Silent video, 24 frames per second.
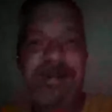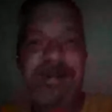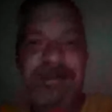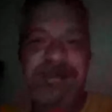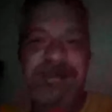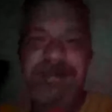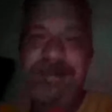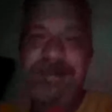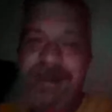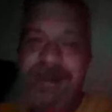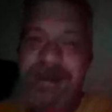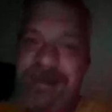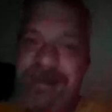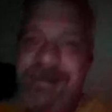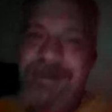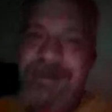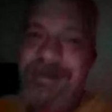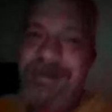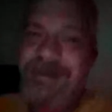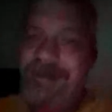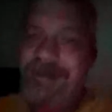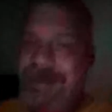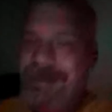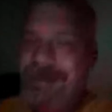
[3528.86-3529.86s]
You really think
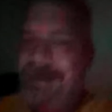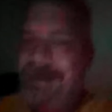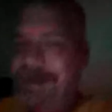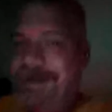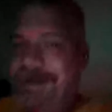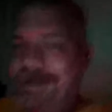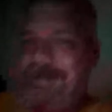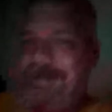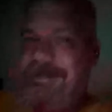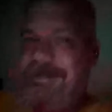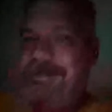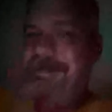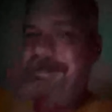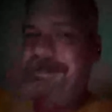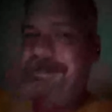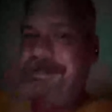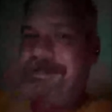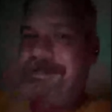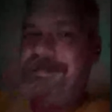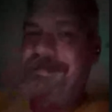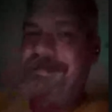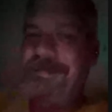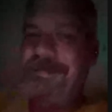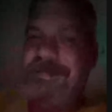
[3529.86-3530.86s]
it's me, or do
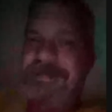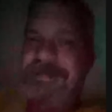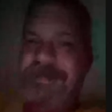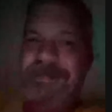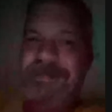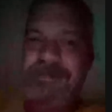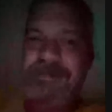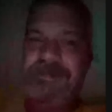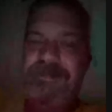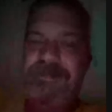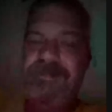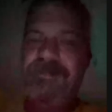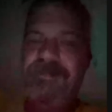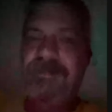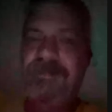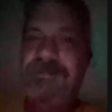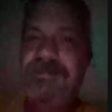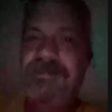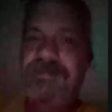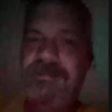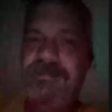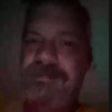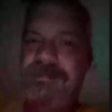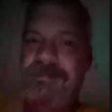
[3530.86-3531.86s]
you think it was my
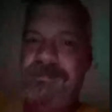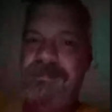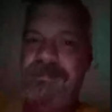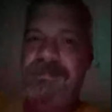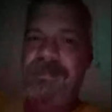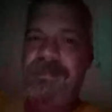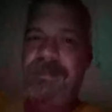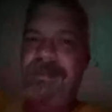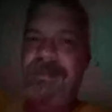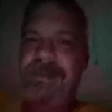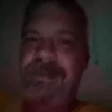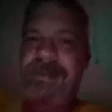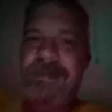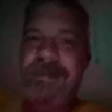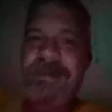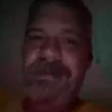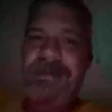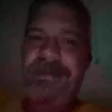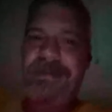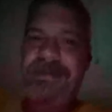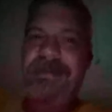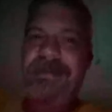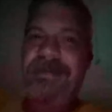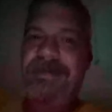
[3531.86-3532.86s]
talent that I
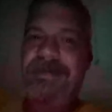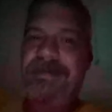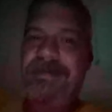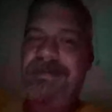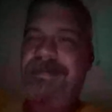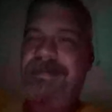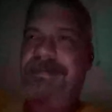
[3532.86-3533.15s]
gave him?